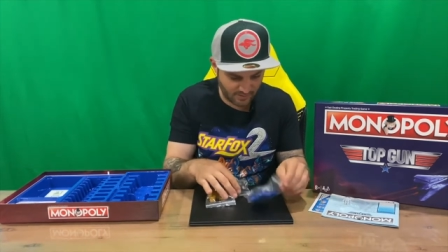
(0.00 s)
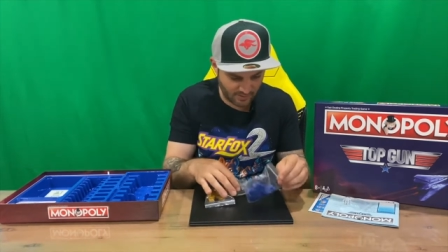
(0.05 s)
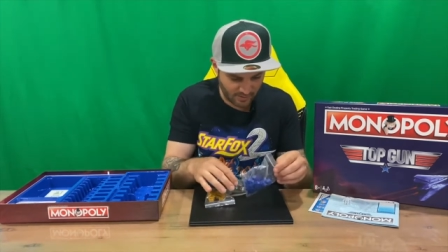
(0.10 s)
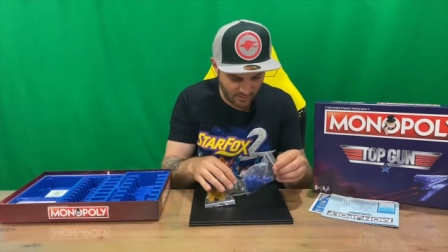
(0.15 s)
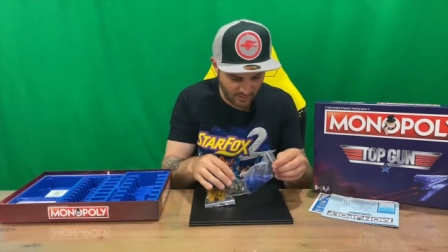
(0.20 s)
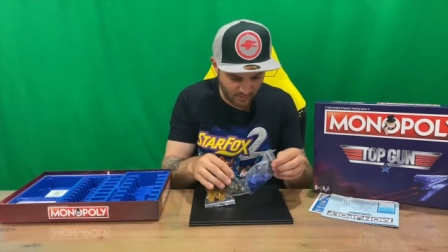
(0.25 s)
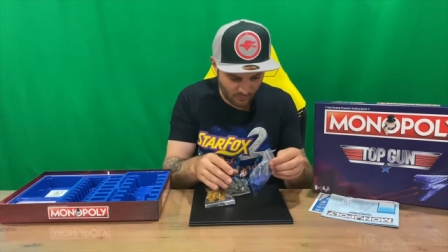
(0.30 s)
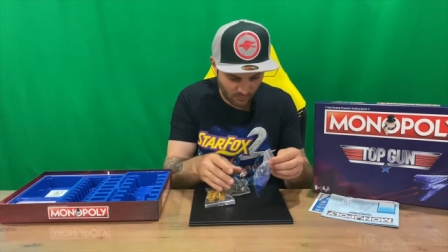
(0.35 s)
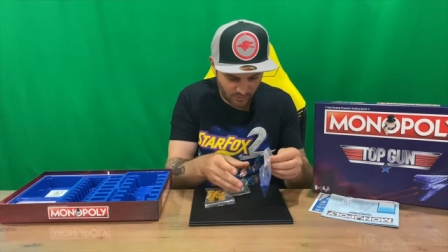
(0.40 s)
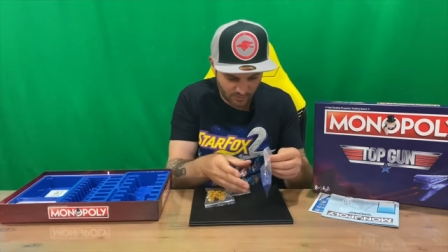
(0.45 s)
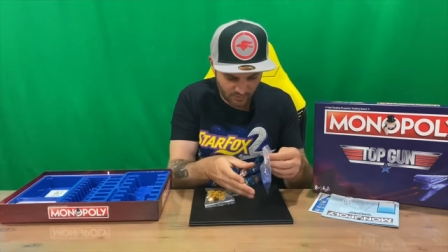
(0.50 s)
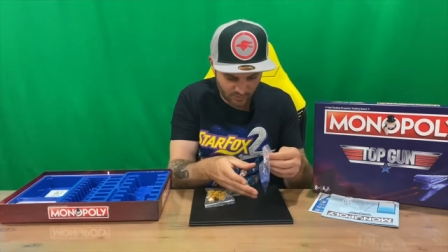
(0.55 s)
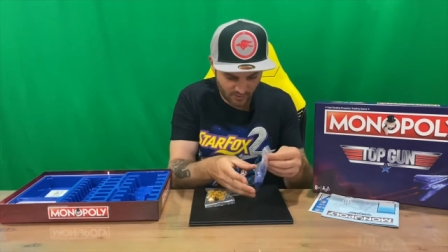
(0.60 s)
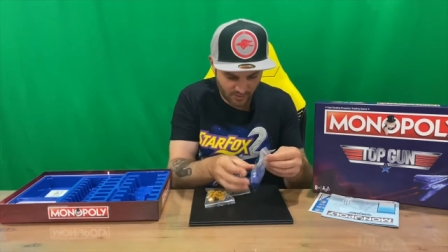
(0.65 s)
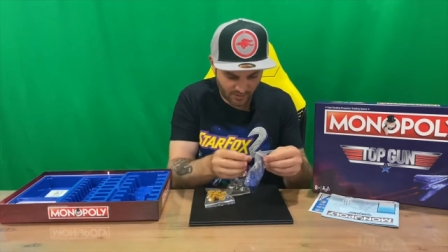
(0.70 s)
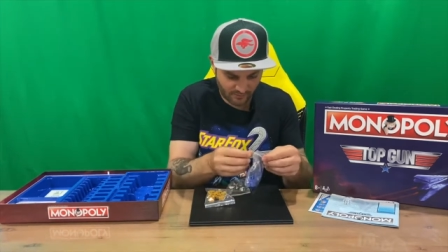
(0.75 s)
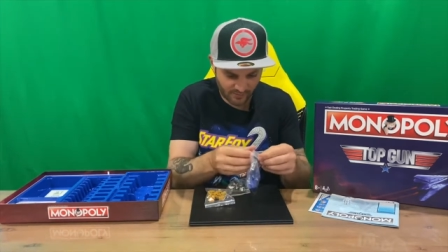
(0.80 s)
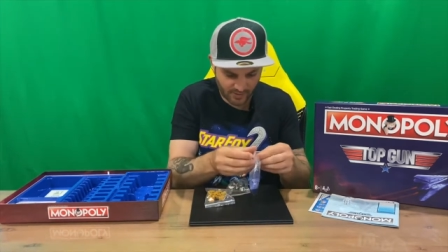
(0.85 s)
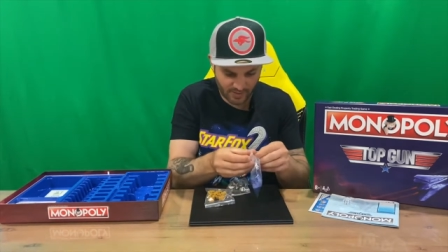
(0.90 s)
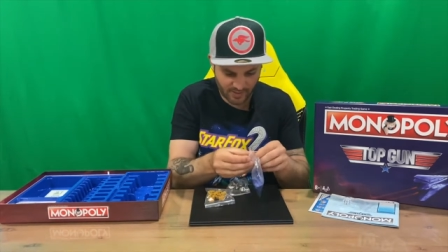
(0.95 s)
We do have
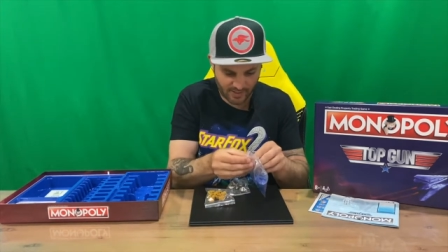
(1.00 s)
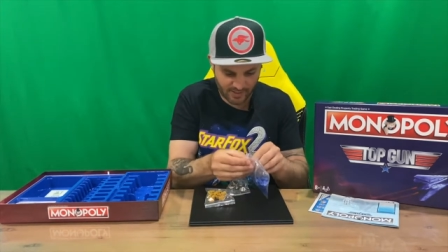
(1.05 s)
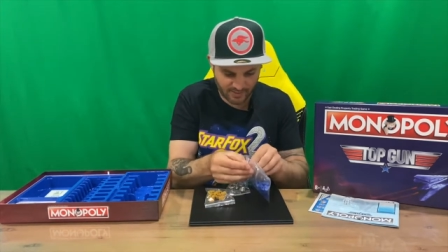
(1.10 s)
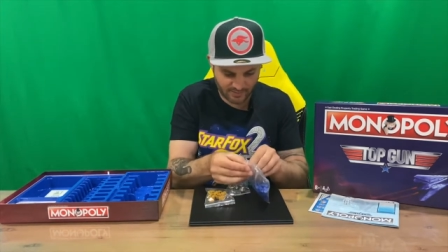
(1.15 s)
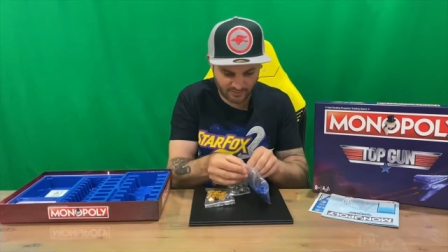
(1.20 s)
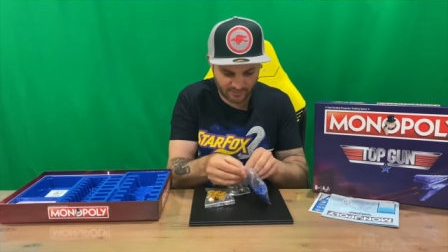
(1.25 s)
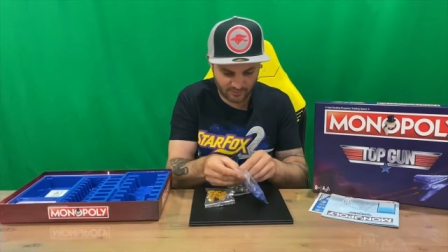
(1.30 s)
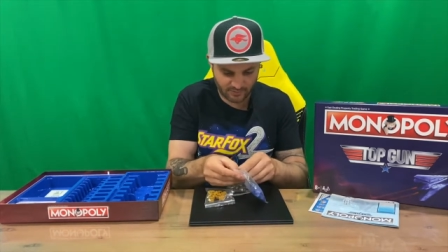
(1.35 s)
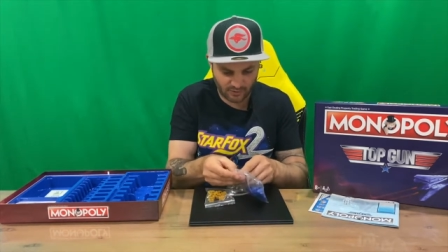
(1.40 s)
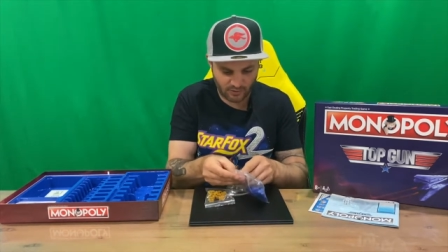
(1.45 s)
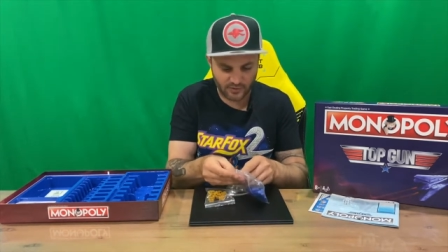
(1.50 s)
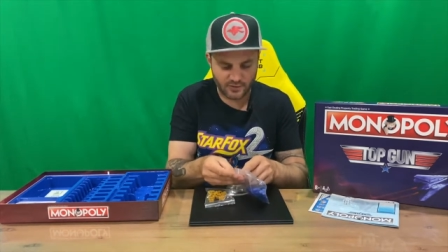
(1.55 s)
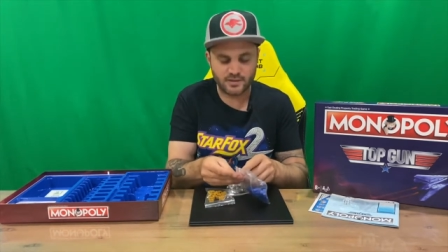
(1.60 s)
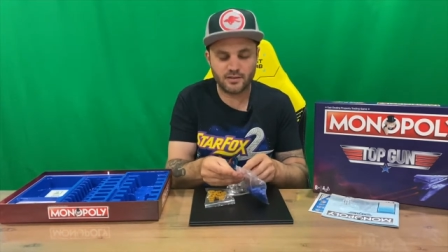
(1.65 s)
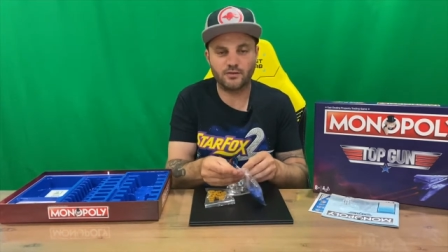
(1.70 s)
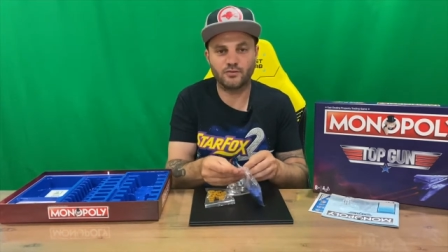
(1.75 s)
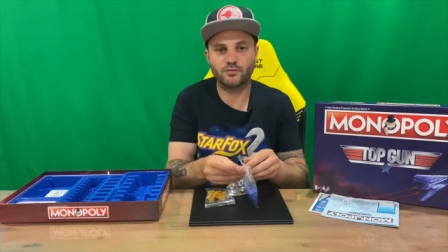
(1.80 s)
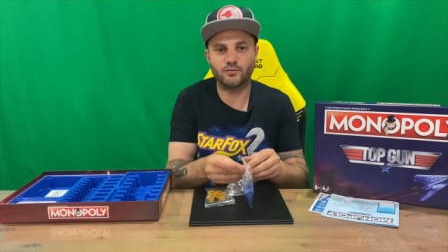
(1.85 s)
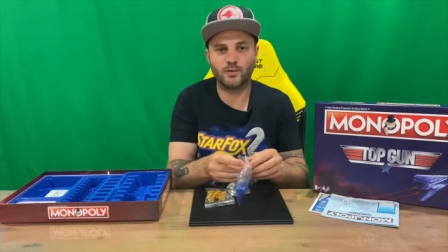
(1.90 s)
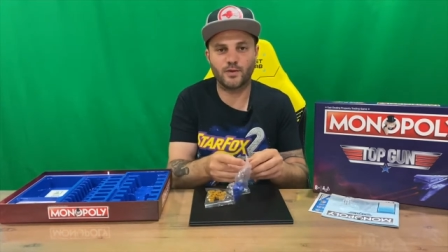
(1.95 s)
our houses and hotels,
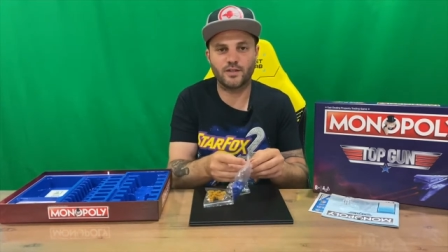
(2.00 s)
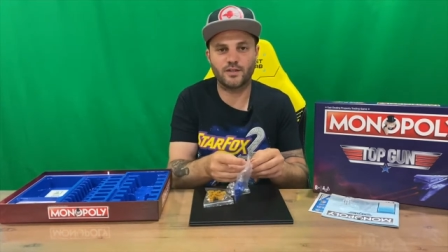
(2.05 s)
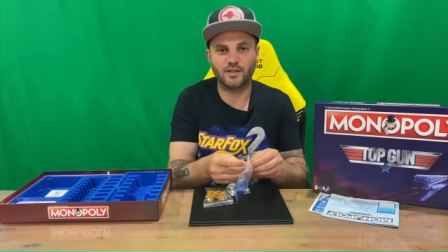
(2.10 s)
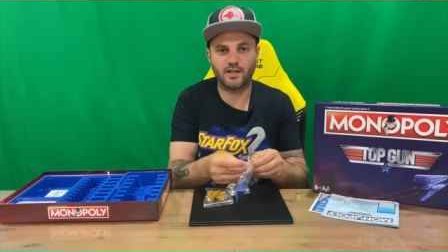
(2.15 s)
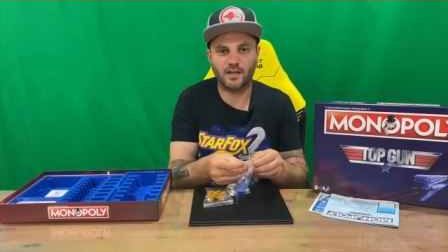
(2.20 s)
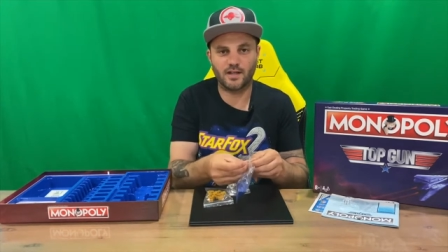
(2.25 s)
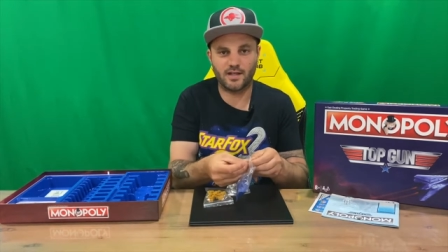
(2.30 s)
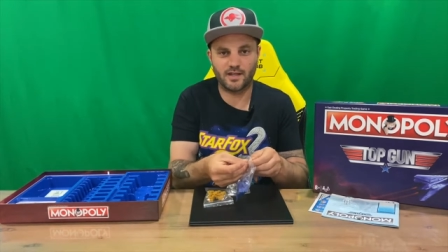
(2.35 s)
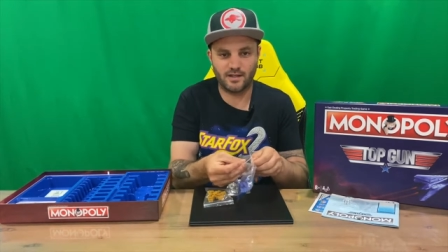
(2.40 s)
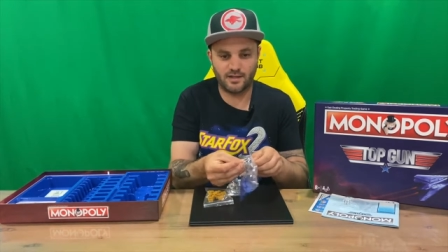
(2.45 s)
which are,